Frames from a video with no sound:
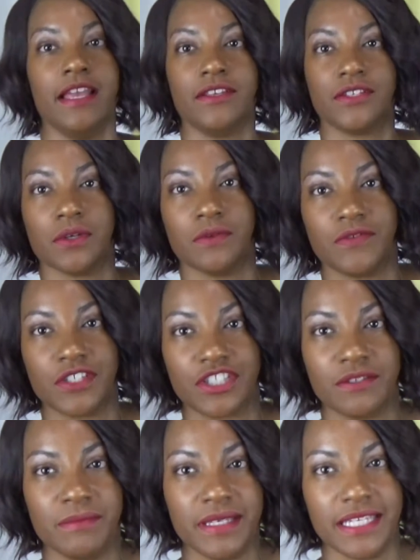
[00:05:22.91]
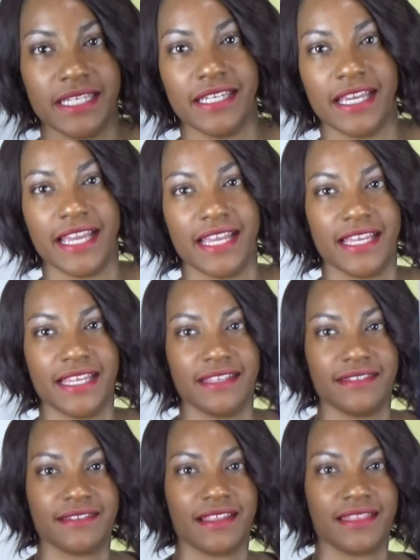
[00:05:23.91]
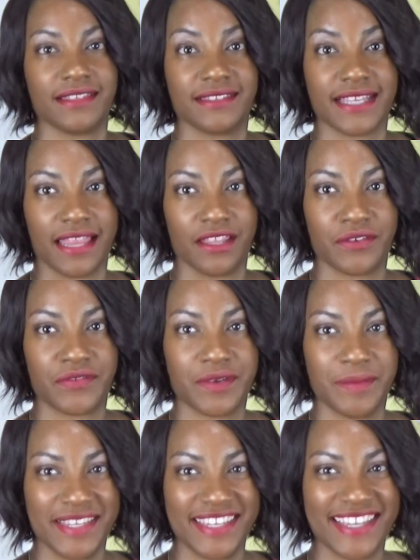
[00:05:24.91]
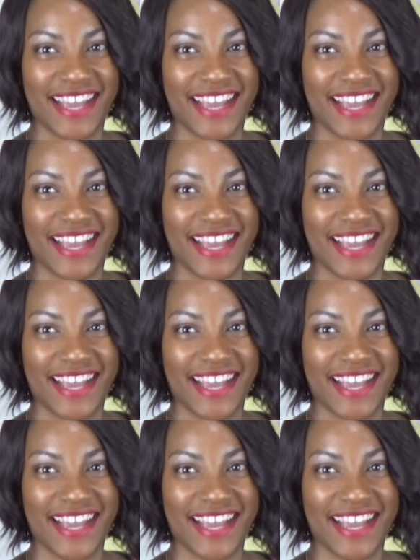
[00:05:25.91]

So version B is the seller for me.